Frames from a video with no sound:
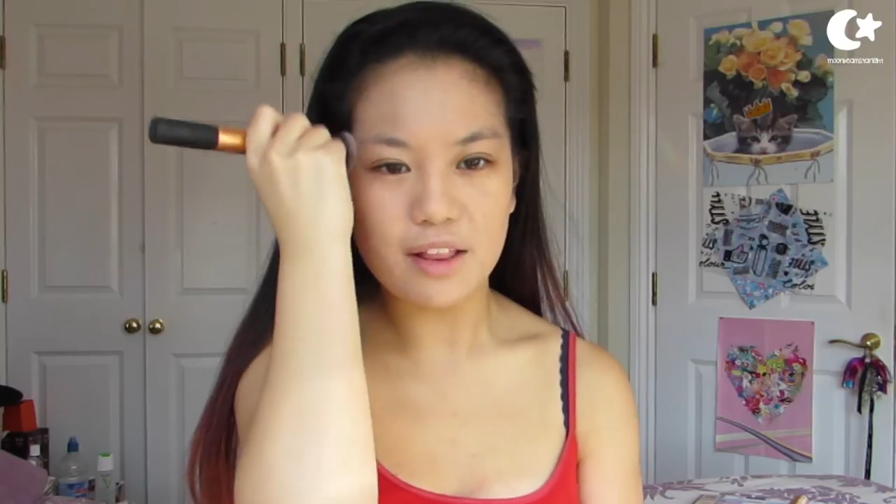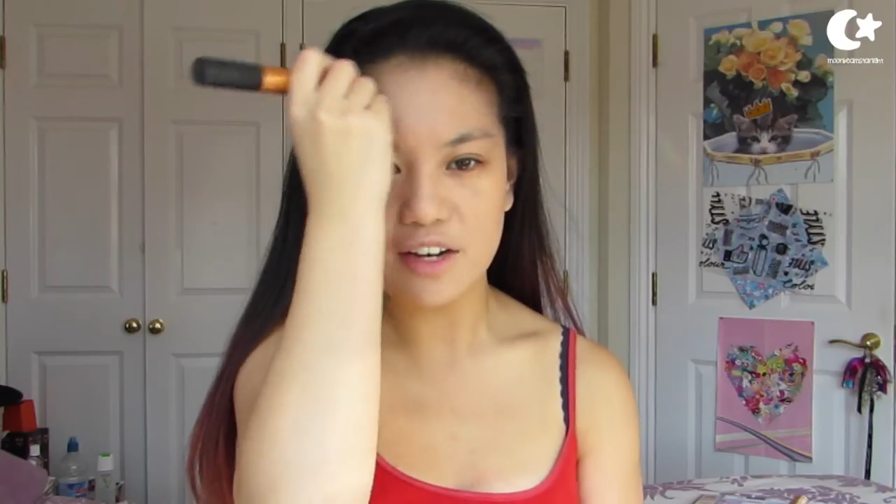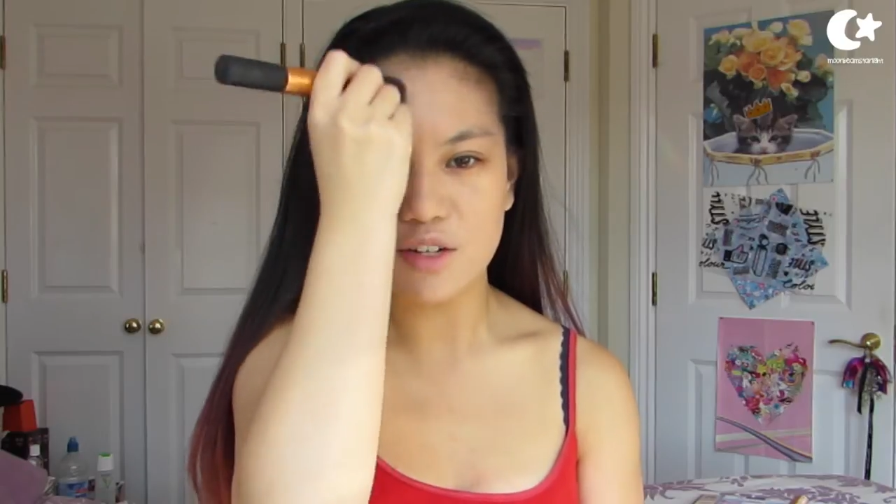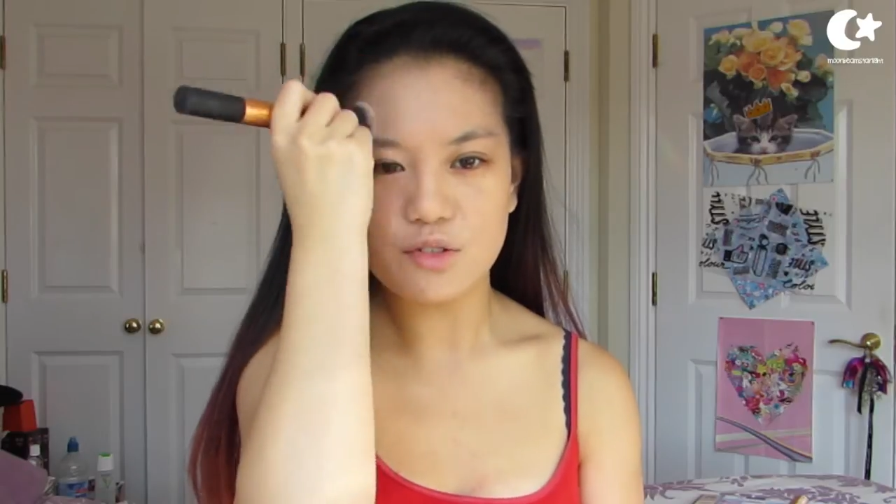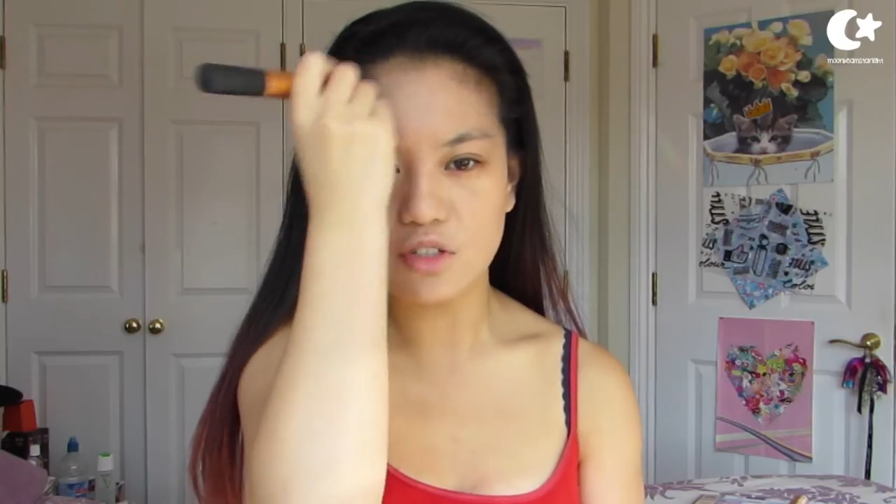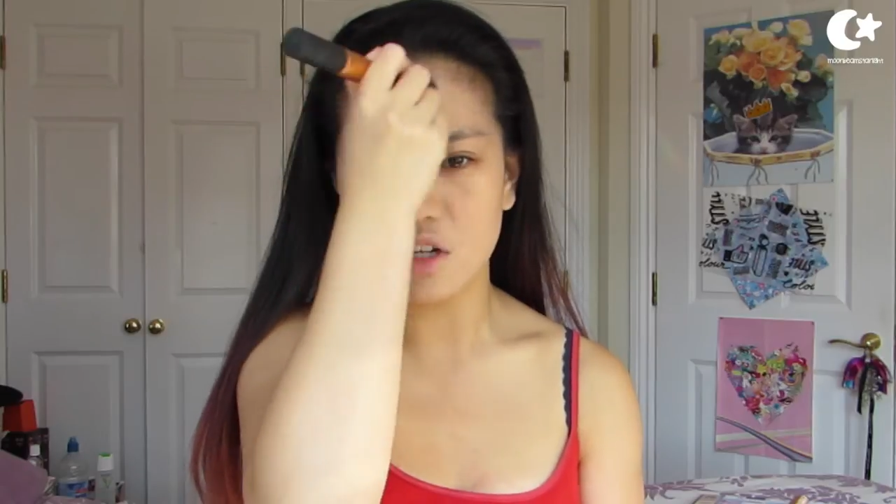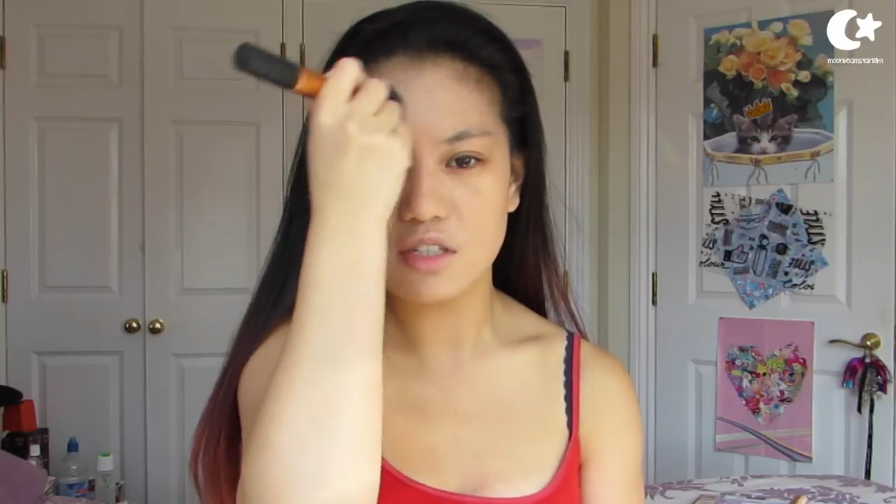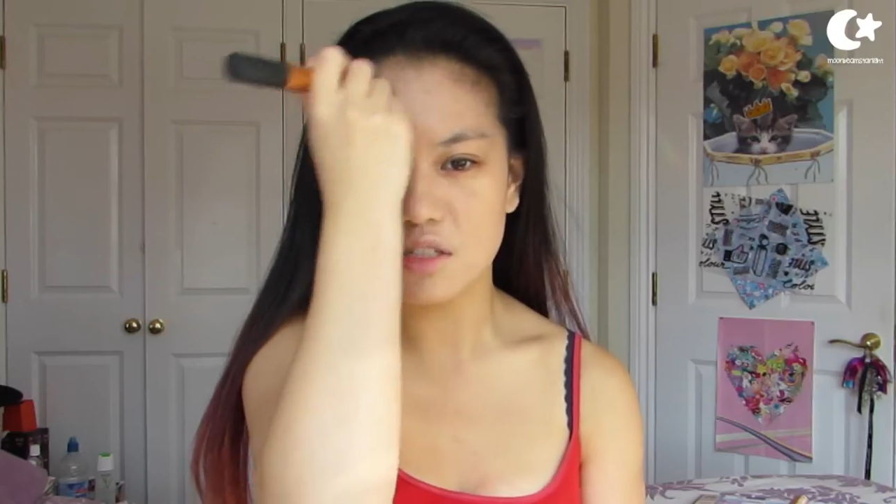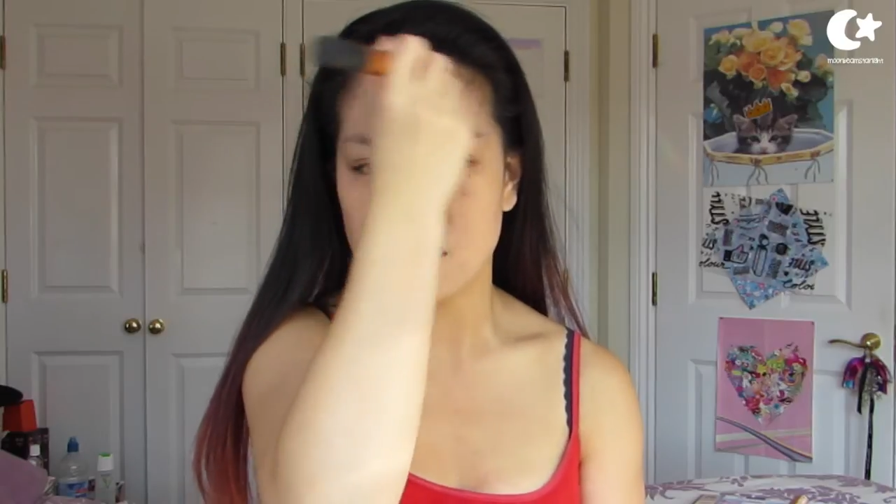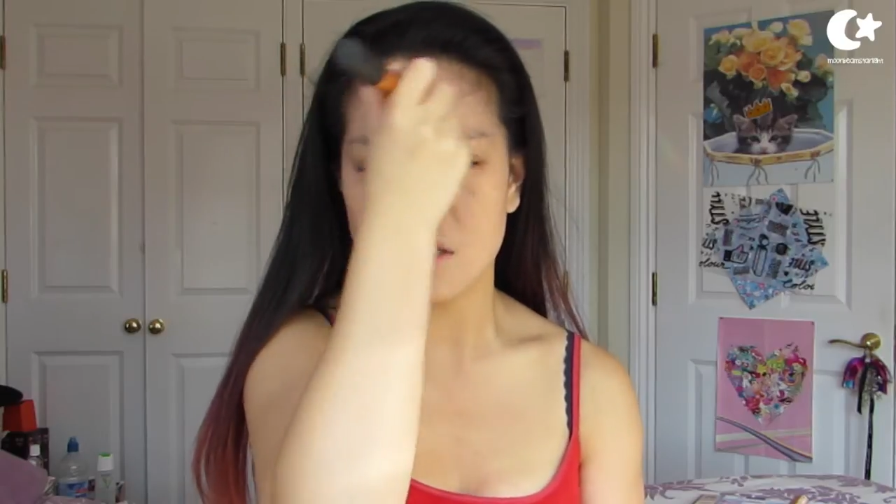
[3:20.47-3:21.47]
and you
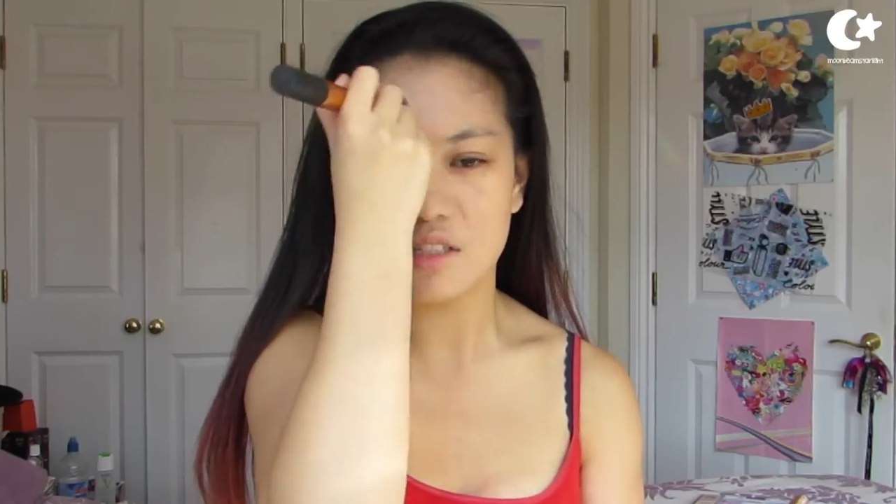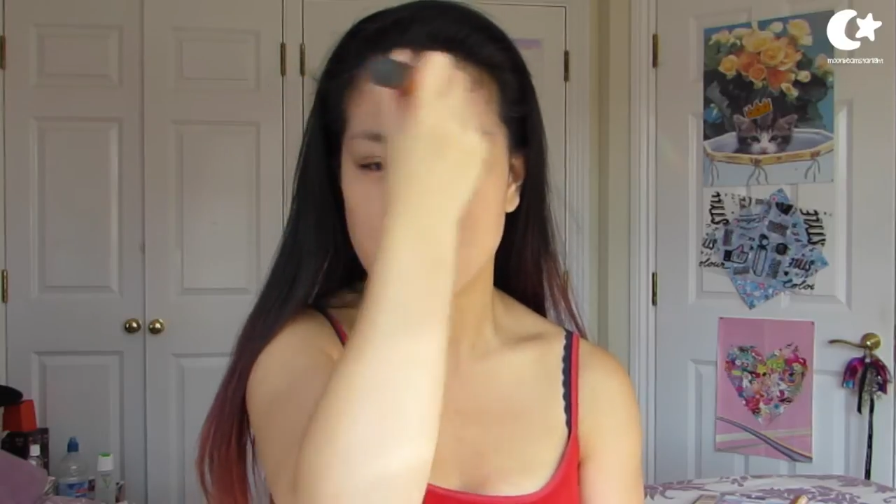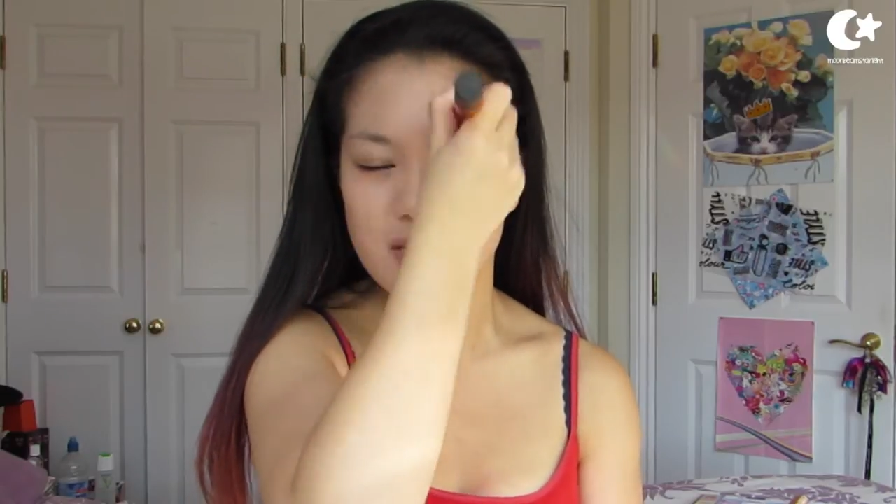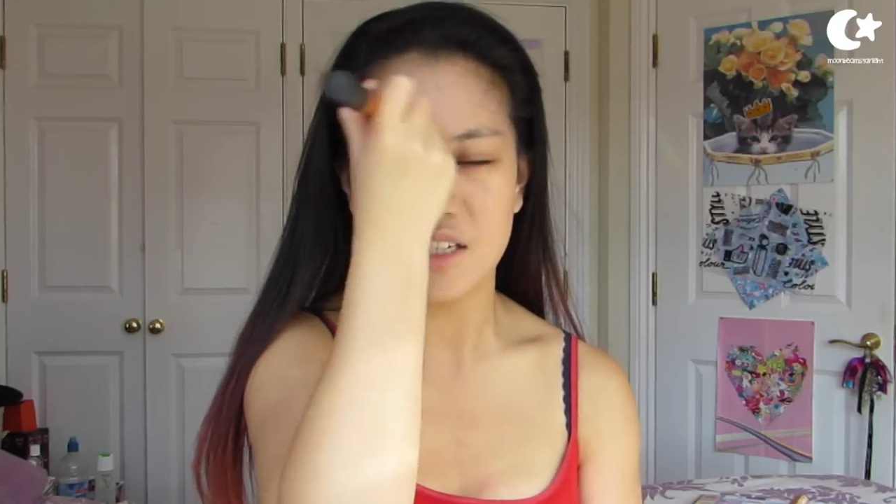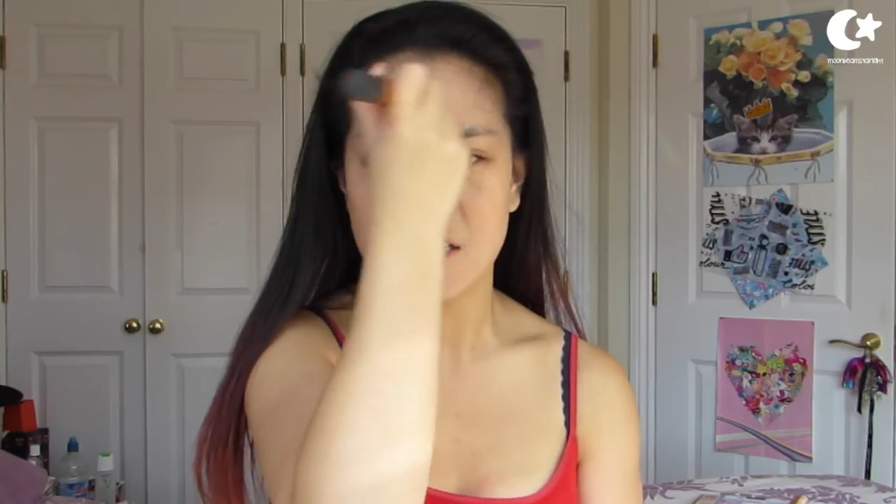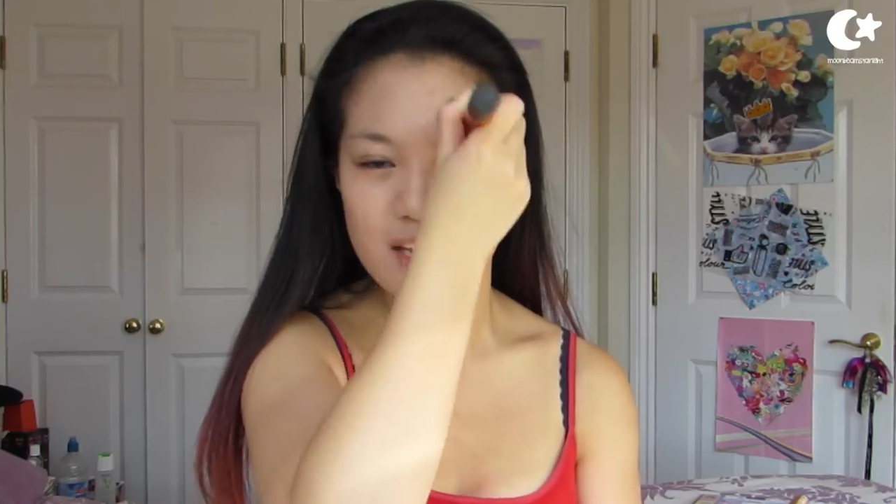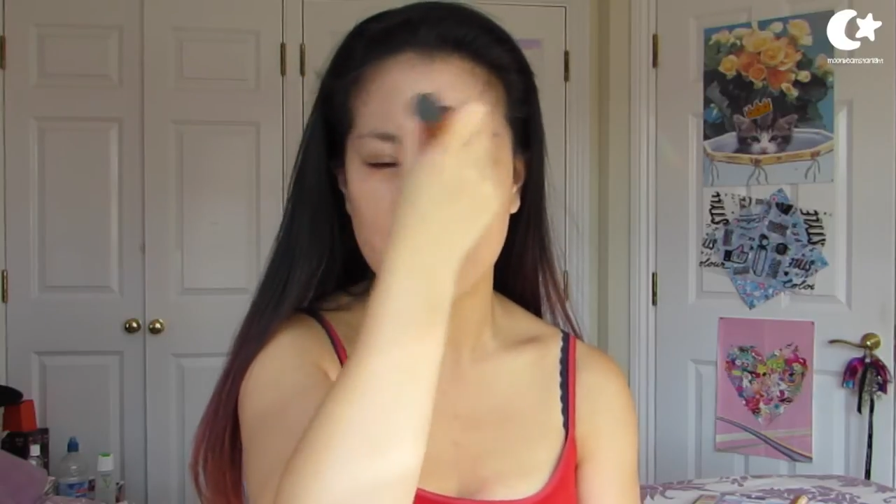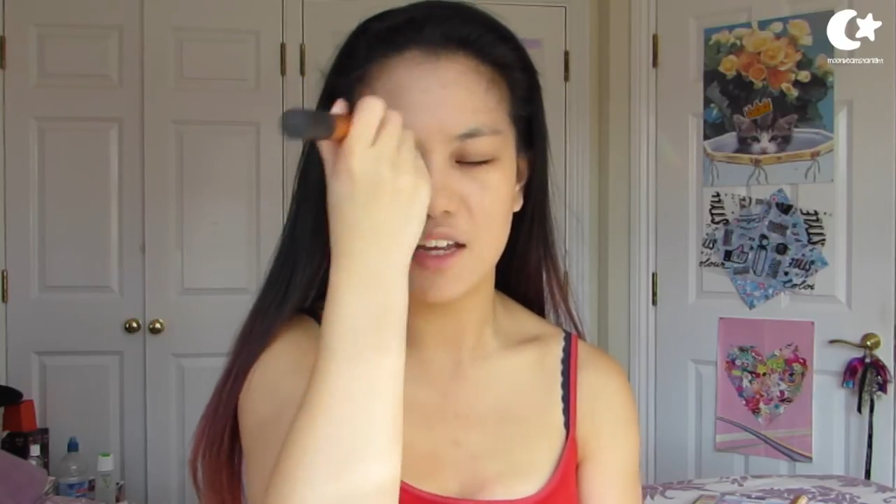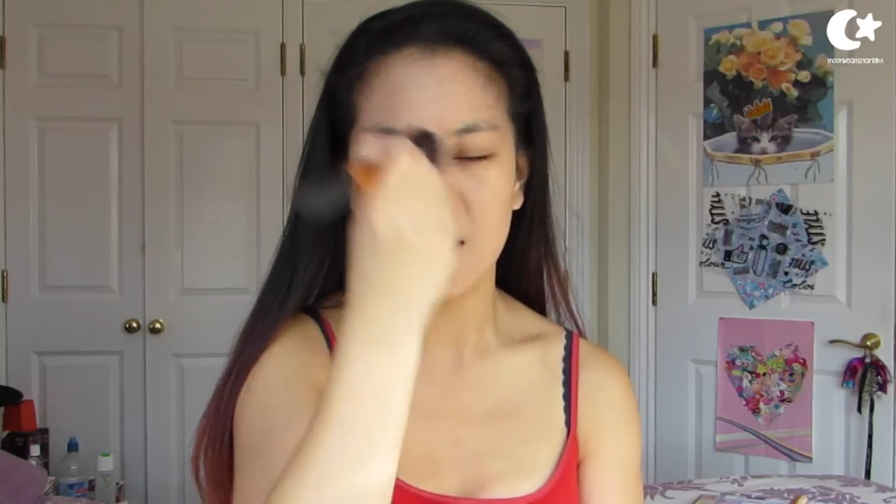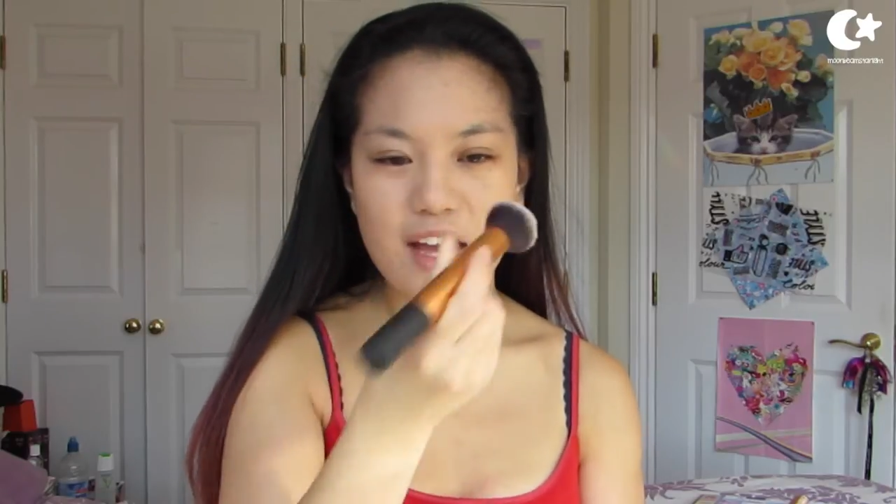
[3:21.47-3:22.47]
just sit
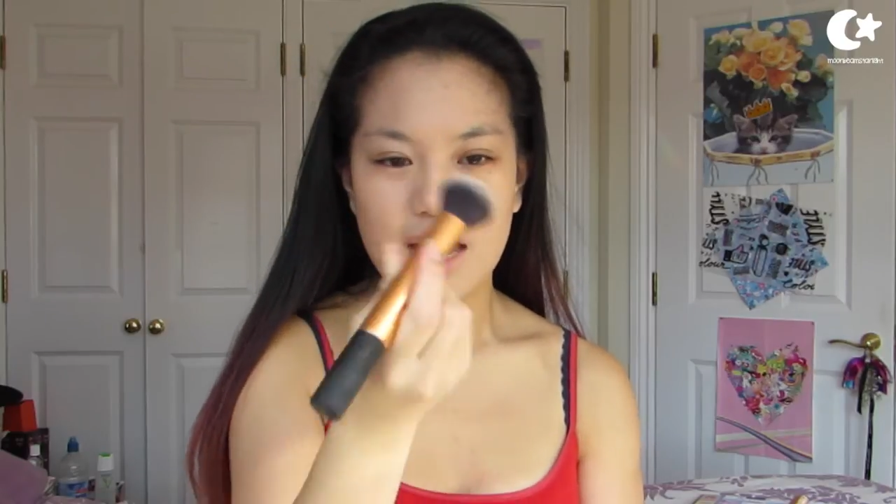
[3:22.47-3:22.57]
here